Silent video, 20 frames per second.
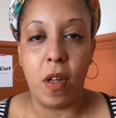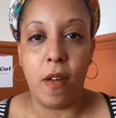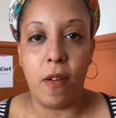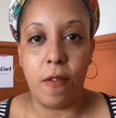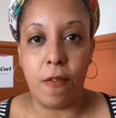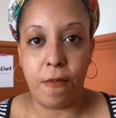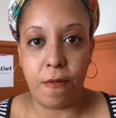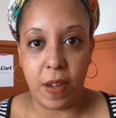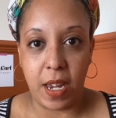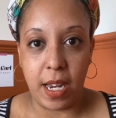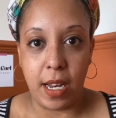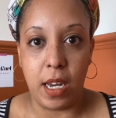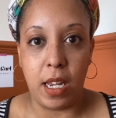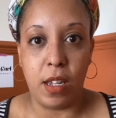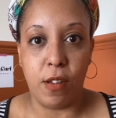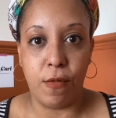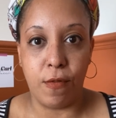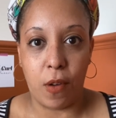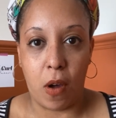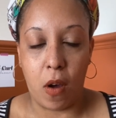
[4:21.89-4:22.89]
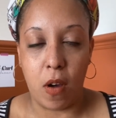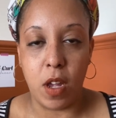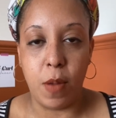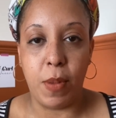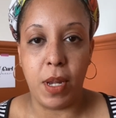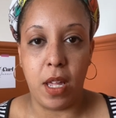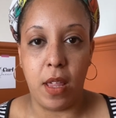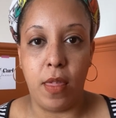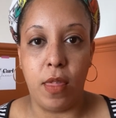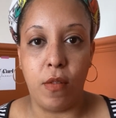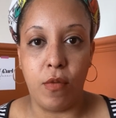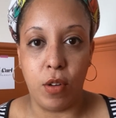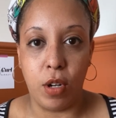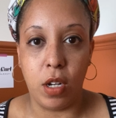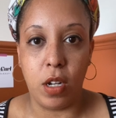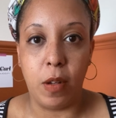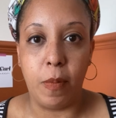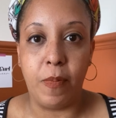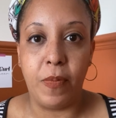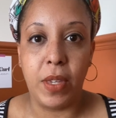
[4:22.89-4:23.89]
feeling vibe in the room